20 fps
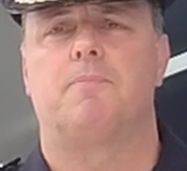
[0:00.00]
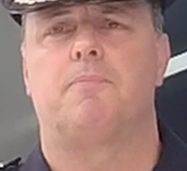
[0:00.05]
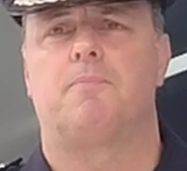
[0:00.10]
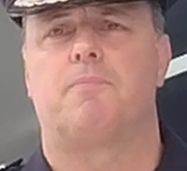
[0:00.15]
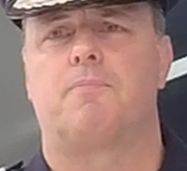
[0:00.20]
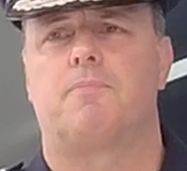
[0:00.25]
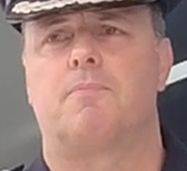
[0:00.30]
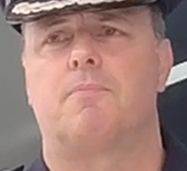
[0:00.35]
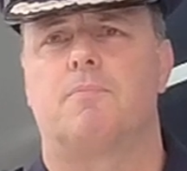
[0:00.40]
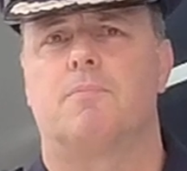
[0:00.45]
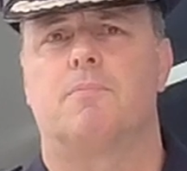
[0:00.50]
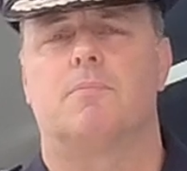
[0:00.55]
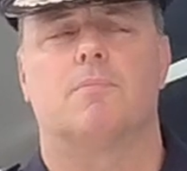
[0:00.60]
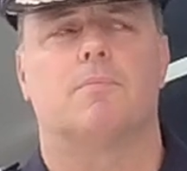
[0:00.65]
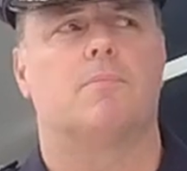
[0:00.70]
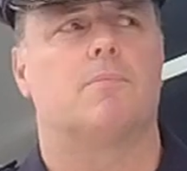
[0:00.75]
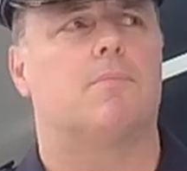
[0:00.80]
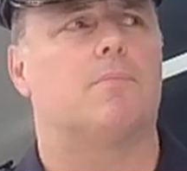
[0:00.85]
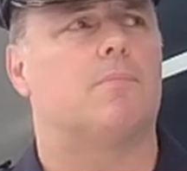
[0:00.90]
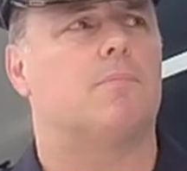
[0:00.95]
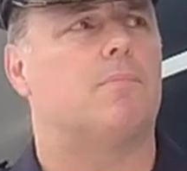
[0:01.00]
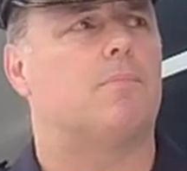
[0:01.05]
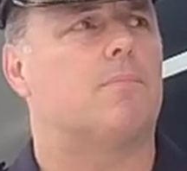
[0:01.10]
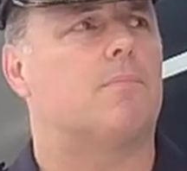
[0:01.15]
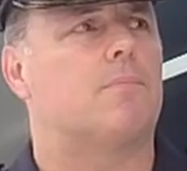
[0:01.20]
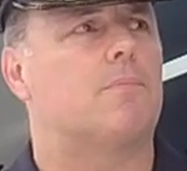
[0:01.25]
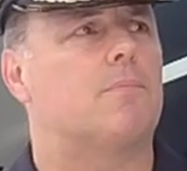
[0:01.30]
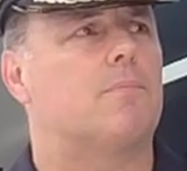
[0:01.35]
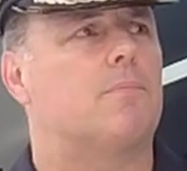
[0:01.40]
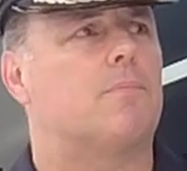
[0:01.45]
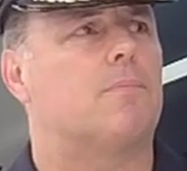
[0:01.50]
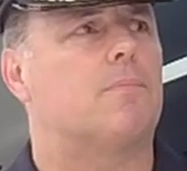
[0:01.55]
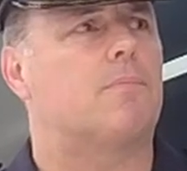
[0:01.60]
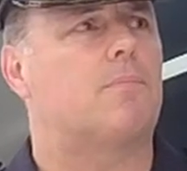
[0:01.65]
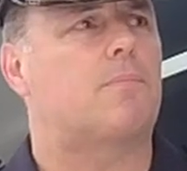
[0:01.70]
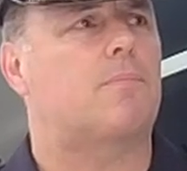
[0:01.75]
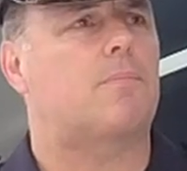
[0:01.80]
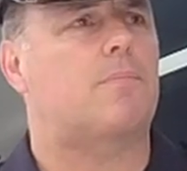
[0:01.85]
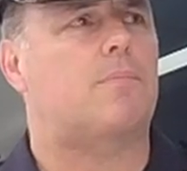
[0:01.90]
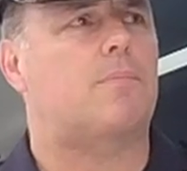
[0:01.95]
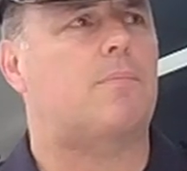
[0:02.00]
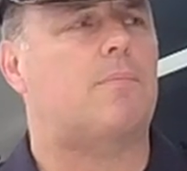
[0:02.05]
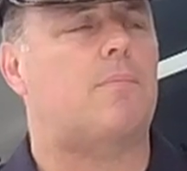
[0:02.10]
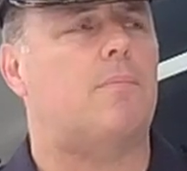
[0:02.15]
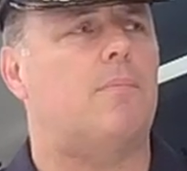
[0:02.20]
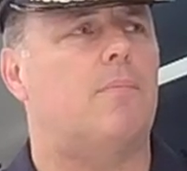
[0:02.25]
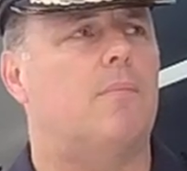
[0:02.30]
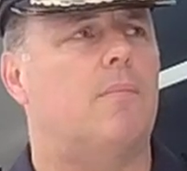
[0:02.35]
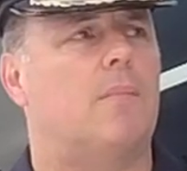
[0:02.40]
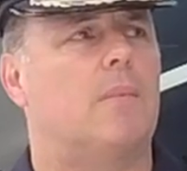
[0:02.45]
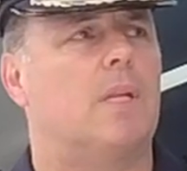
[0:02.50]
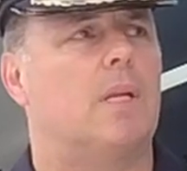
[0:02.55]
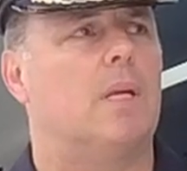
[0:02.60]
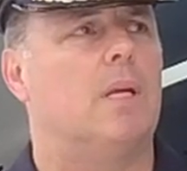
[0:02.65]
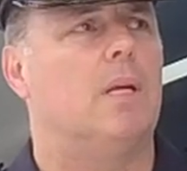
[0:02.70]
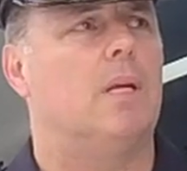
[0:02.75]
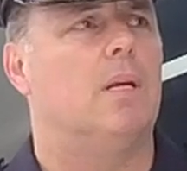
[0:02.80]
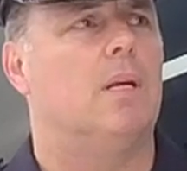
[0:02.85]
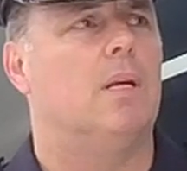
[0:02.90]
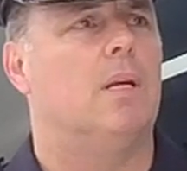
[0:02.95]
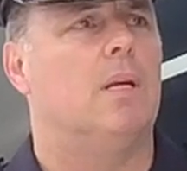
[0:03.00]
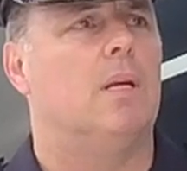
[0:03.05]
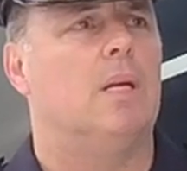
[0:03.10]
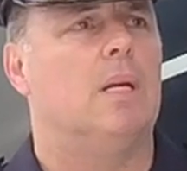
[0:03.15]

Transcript: How old is the teenager, do you know, at Swan Reach?